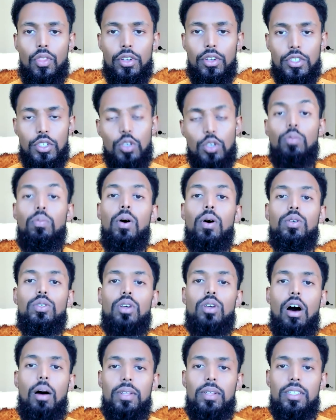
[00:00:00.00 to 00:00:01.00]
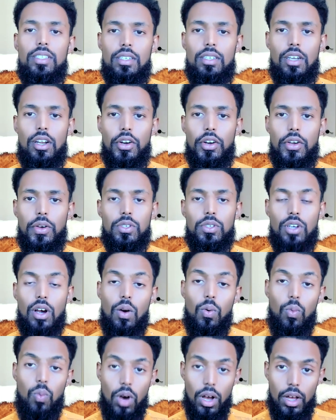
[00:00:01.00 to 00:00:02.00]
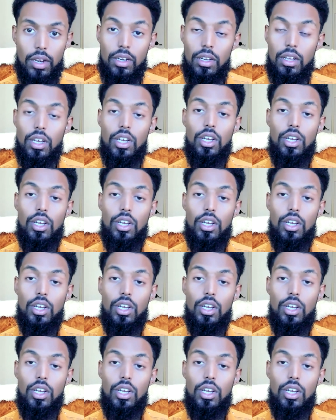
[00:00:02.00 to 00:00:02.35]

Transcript: The two most common scenarios are, one,